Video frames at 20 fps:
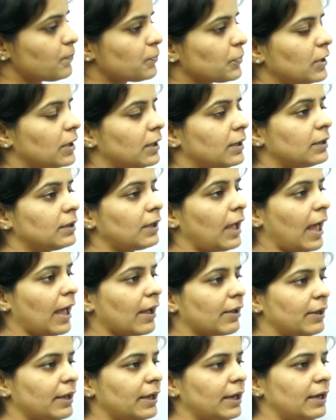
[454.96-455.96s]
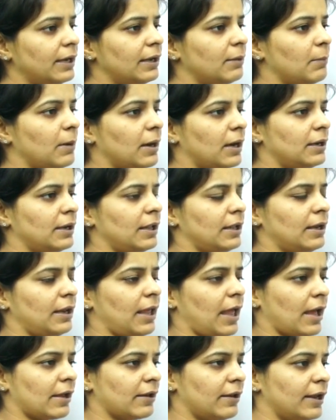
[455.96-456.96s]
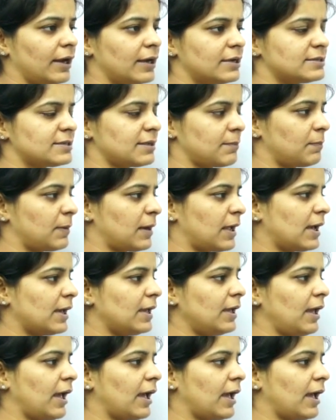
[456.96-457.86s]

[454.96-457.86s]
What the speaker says: the aggregate demand and aggregate supply,